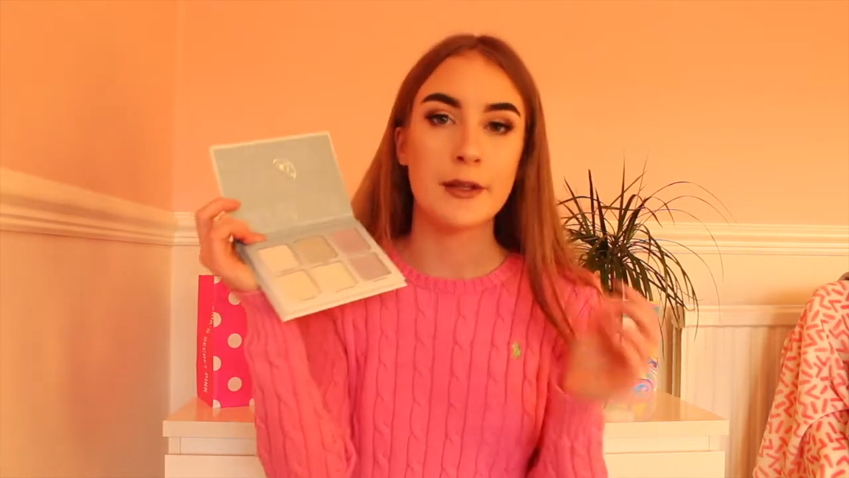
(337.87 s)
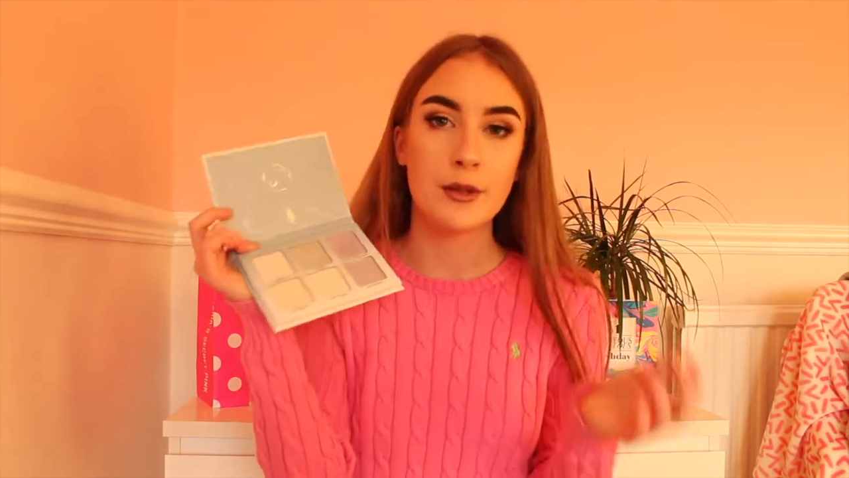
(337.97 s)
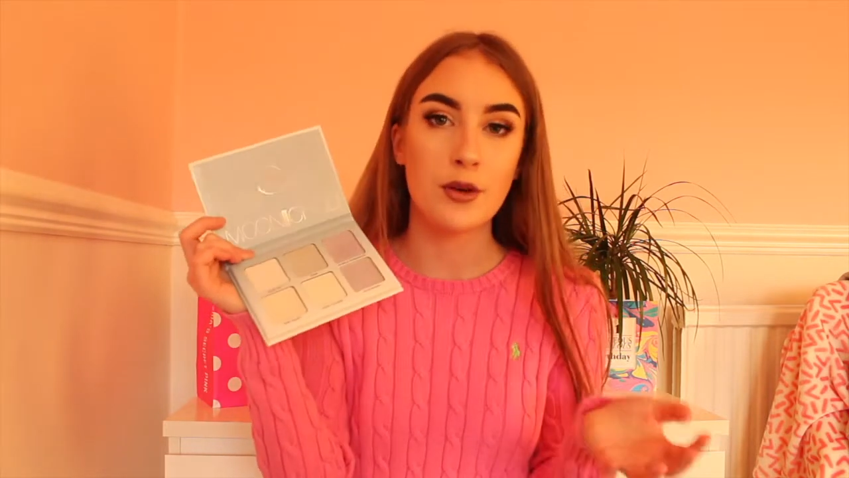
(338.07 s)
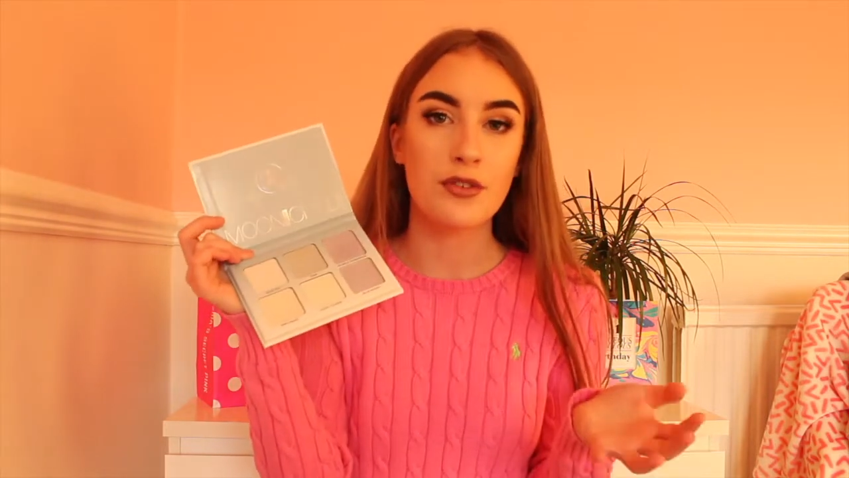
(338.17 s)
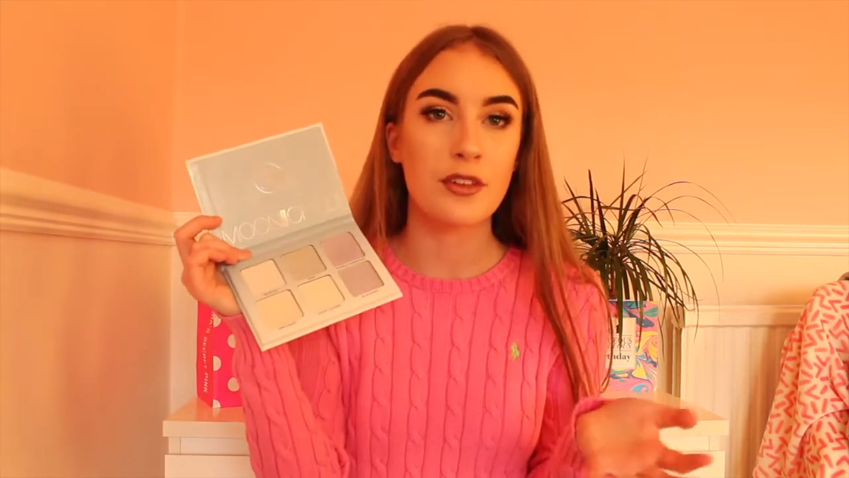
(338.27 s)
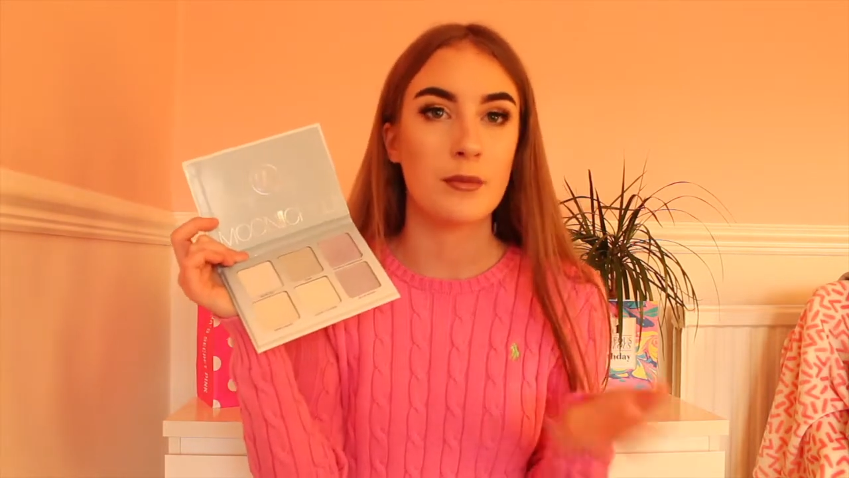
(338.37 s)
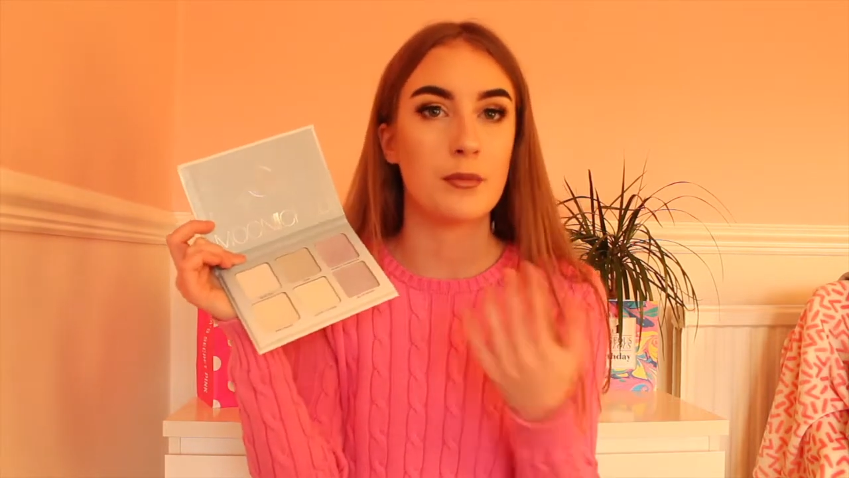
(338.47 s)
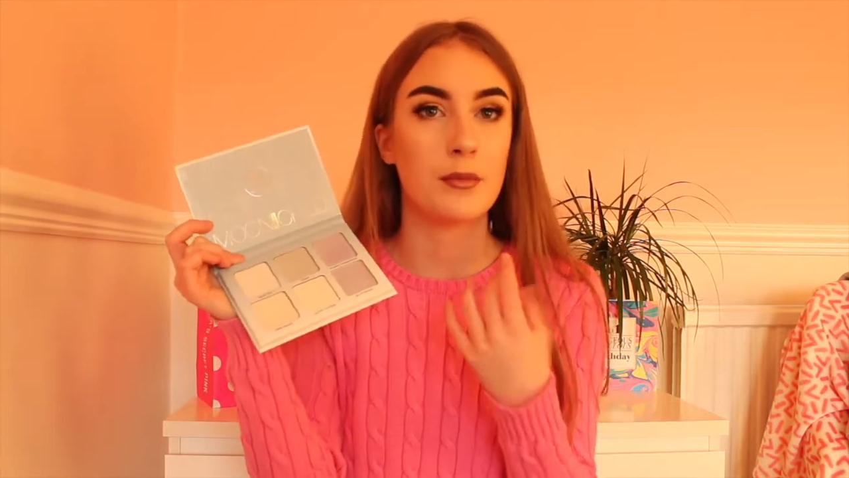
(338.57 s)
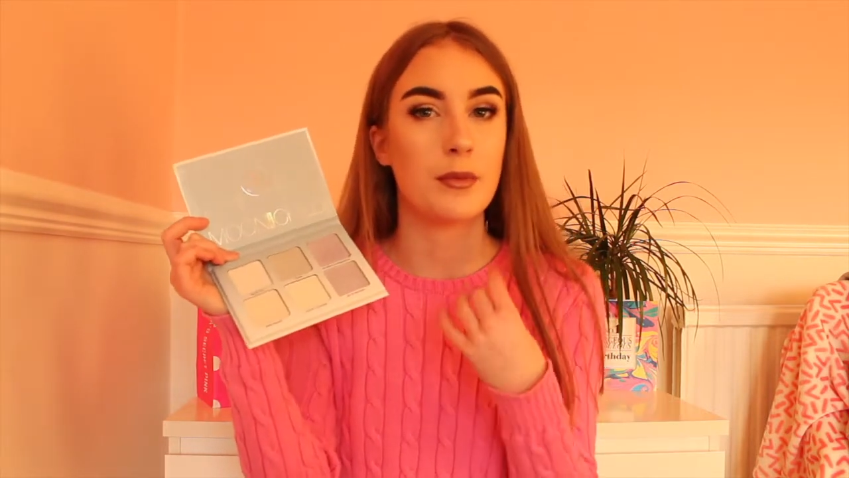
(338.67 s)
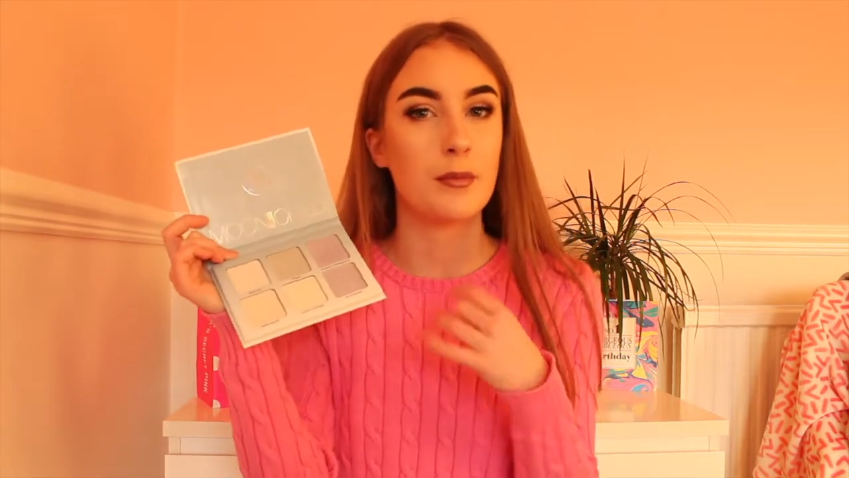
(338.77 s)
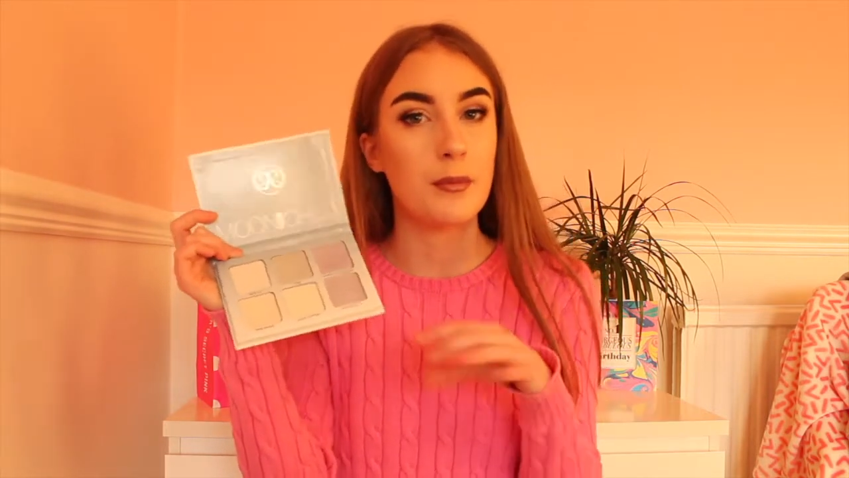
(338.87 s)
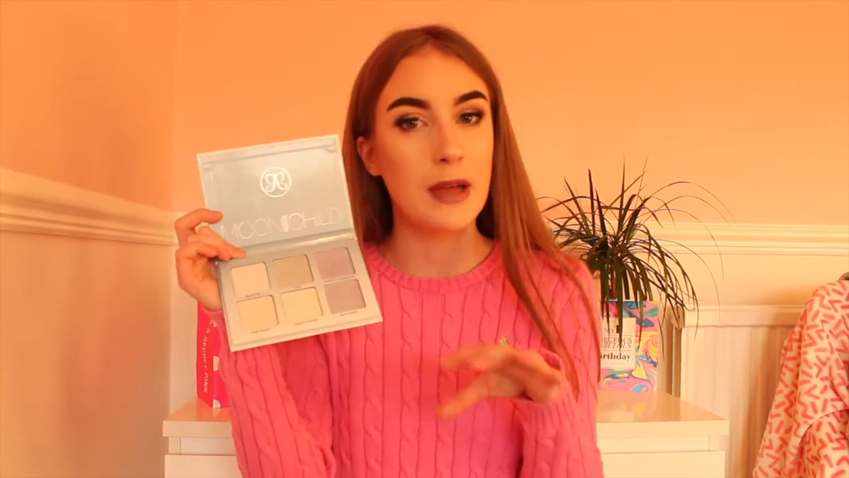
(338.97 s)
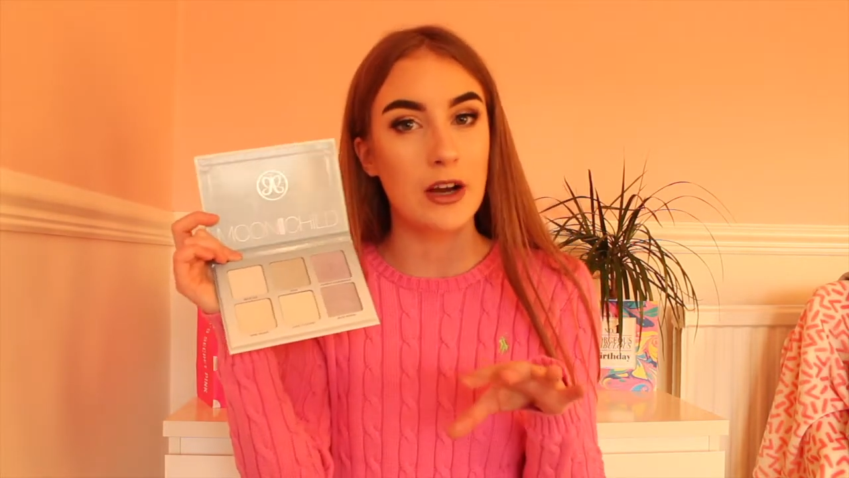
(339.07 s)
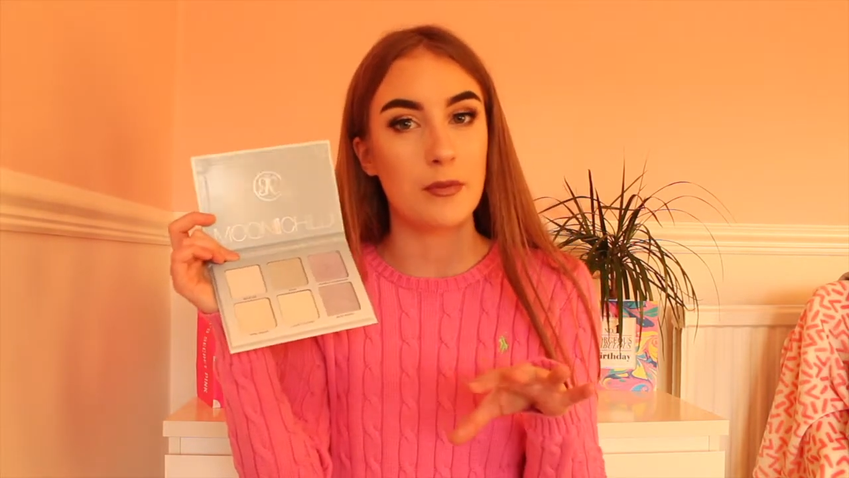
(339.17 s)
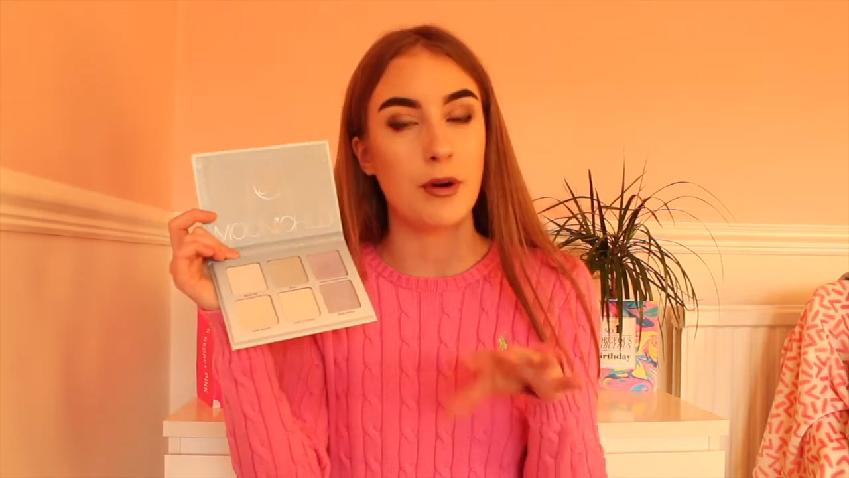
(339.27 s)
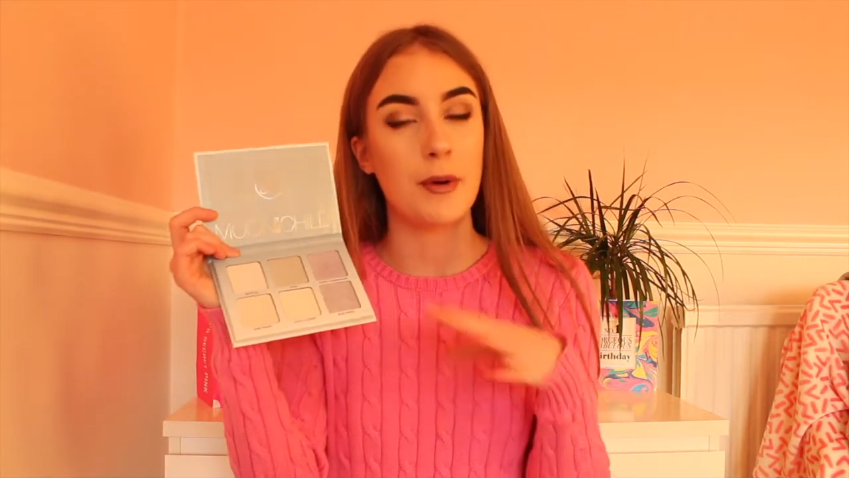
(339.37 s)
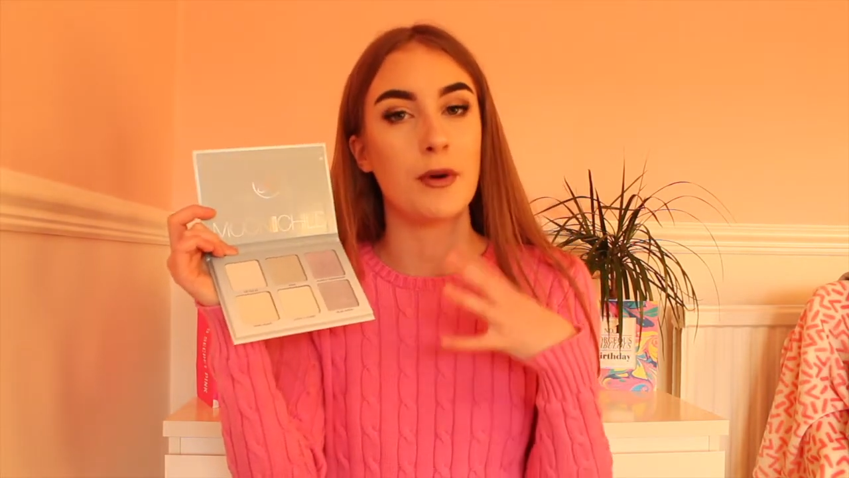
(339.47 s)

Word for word: loves makeup probably